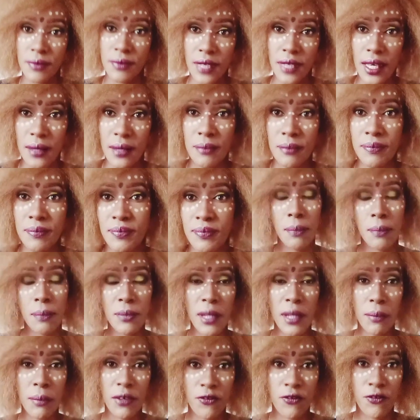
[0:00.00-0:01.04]
Yeah. Tip
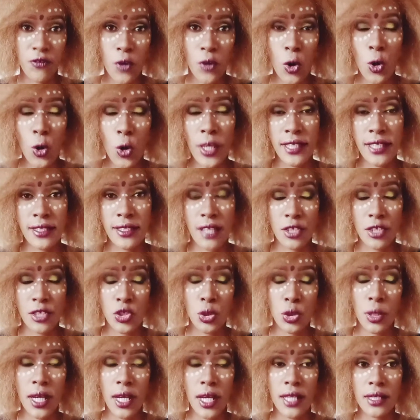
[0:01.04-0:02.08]
number four is
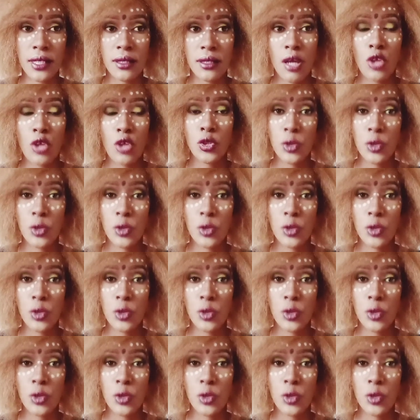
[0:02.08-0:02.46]
that you can